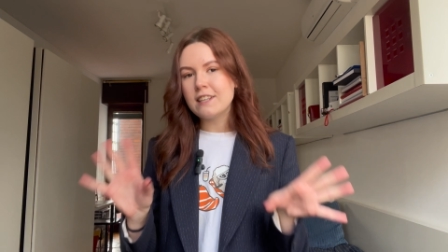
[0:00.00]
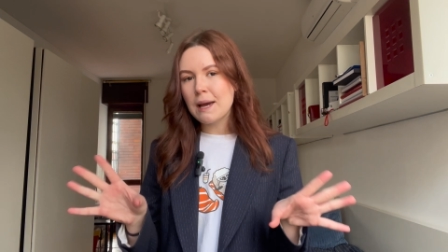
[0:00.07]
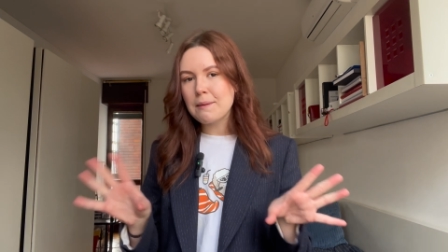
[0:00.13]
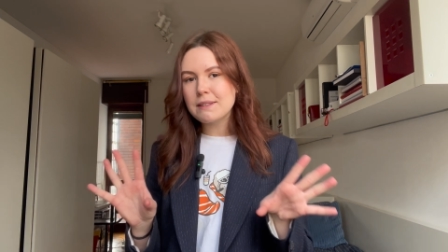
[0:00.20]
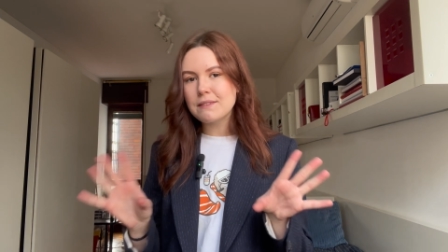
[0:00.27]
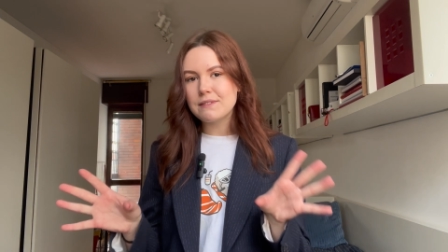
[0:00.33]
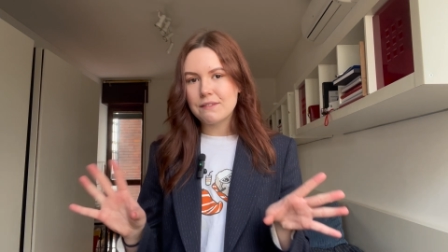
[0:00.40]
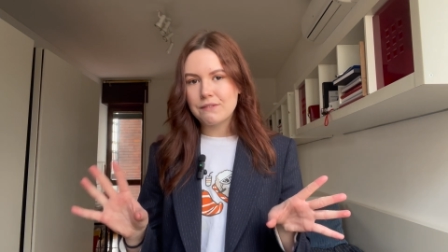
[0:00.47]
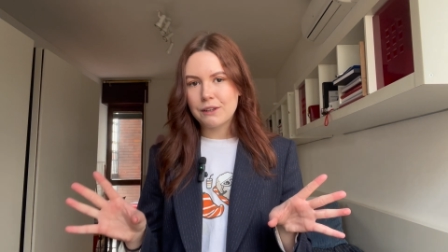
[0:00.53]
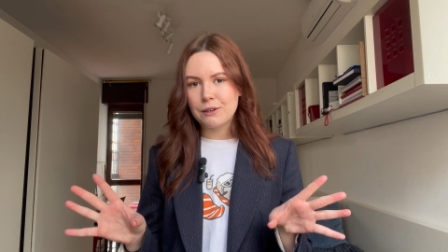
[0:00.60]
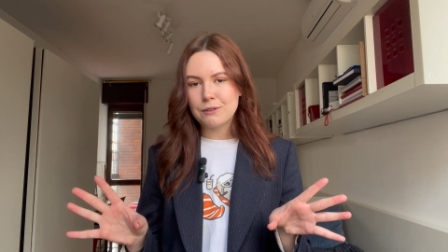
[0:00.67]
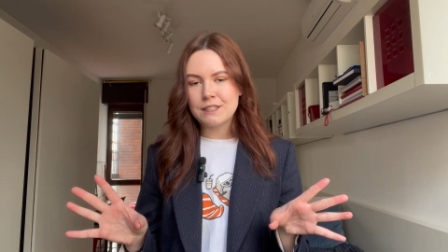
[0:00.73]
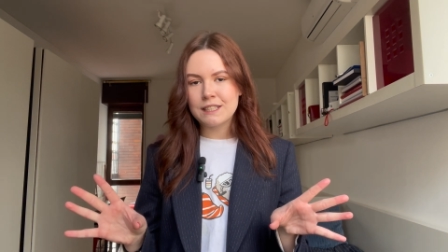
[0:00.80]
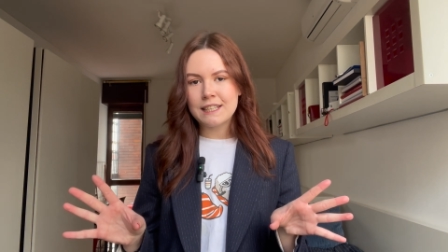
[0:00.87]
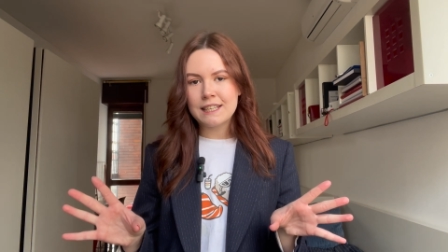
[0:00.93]
terms of
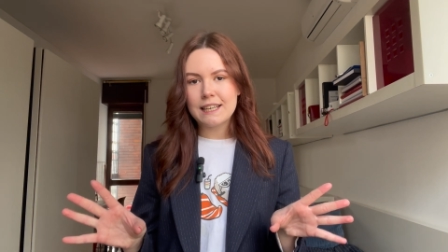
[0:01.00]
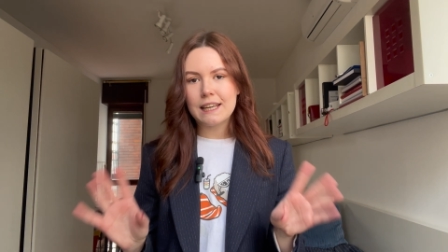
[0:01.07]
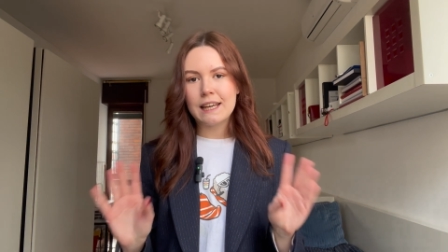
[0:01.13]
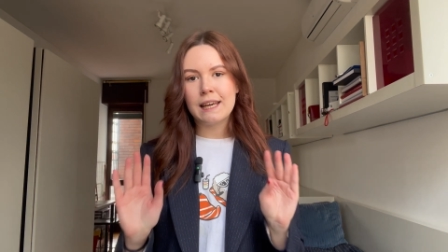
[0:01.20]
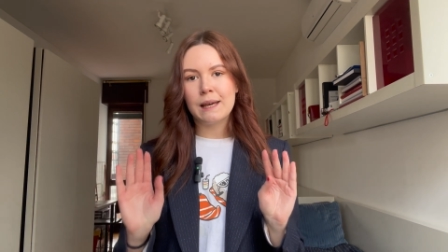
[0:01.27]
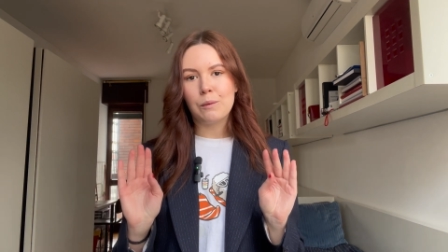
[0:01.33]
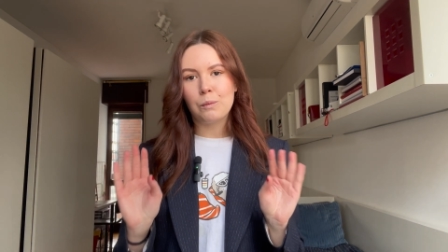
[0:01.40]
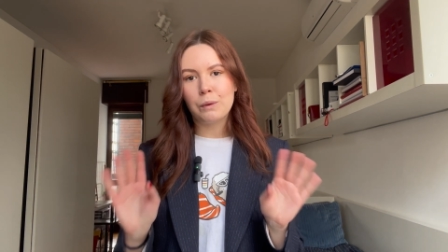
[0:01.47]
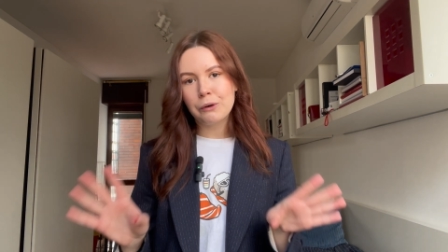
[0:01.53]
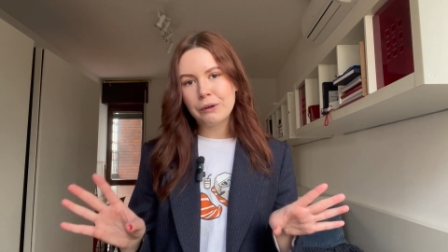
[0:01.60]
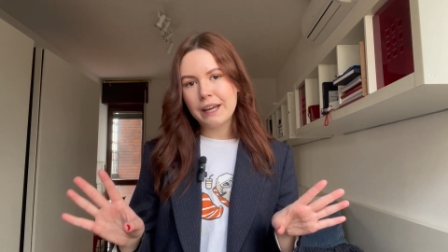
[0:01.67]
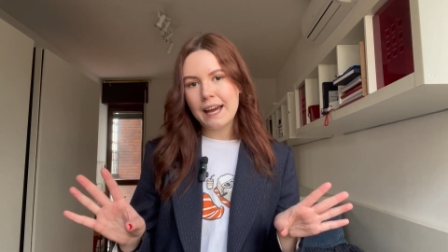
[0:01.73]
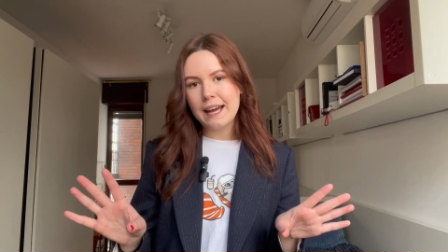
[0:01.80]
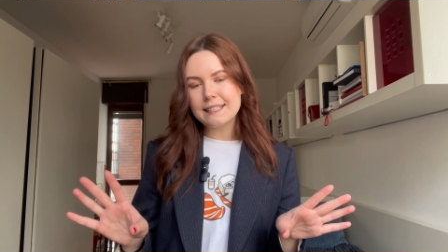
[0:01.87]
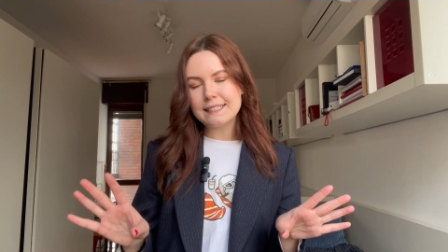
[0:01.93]
difficulty, it will
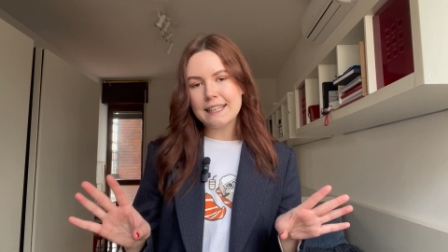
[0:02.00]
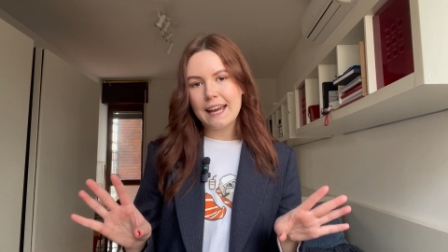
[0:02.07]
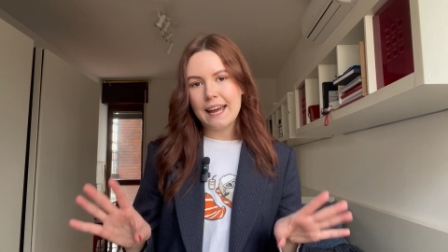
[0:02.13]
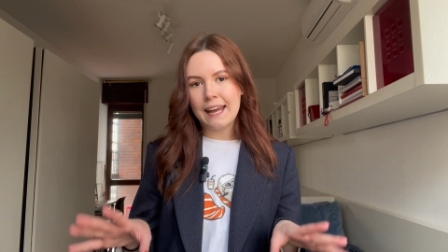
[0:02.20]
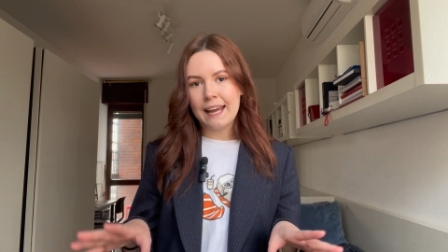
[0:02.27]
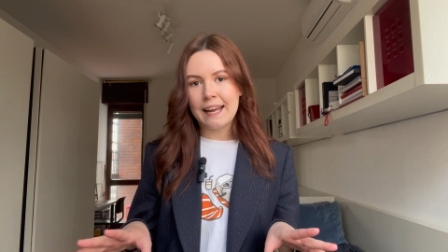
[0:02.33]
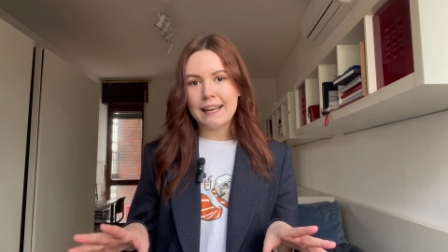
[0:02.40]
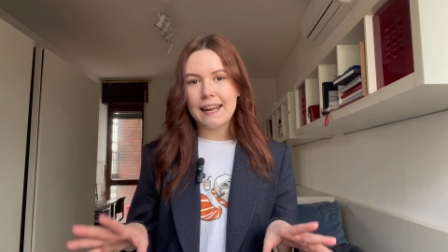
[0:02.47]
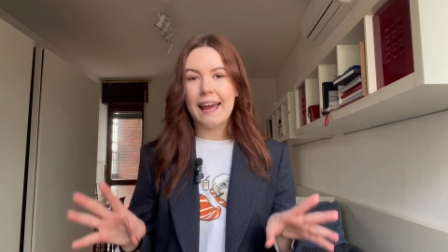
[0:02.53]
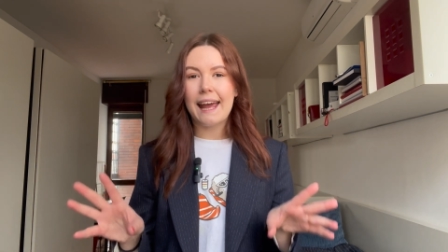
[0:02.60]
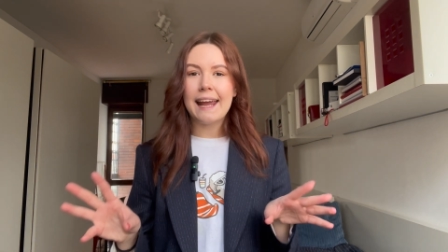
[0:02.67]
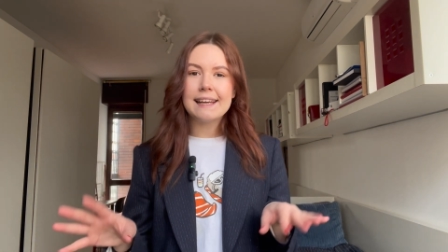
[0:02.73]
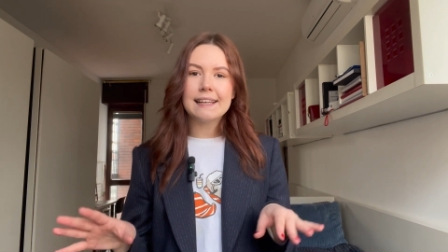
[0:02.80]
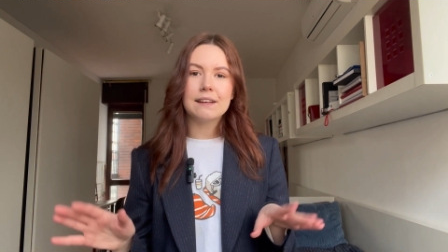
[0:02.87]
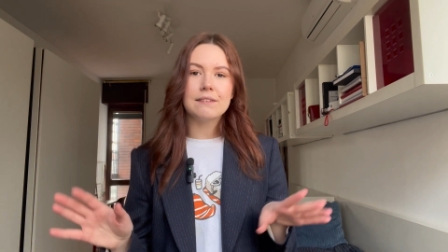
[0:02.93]
get an
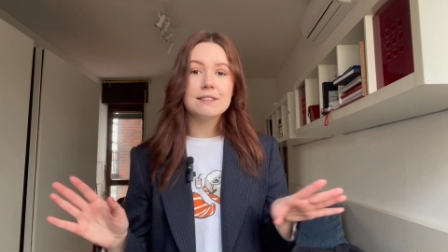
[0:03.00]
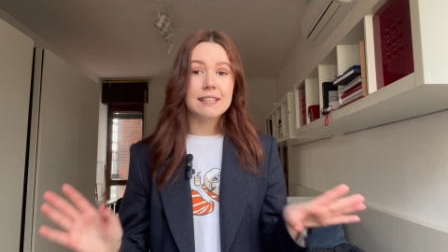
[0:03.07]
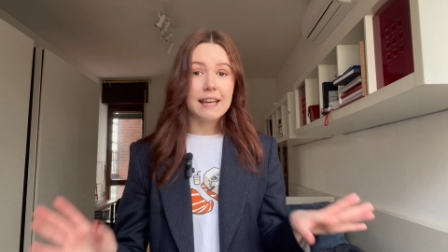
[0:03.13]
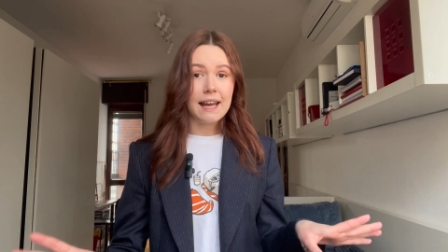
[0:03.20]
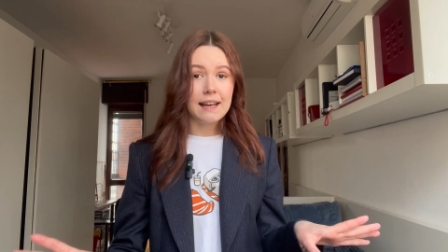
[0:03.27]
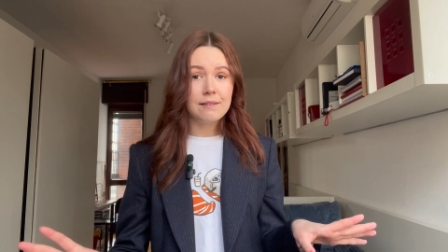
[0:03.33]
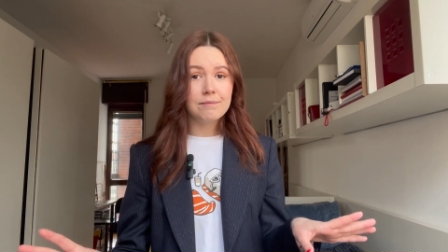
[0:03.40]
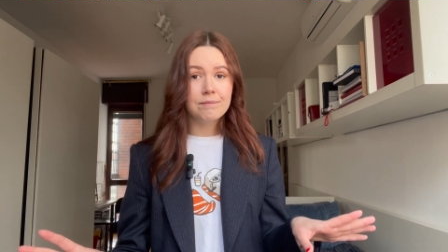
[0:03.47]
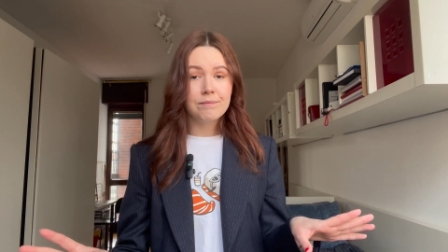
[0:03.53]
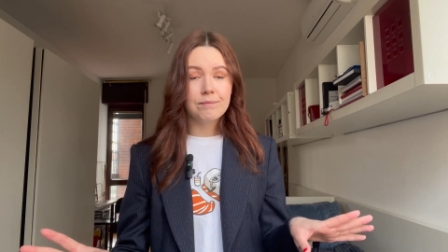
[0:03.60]
8 out of 10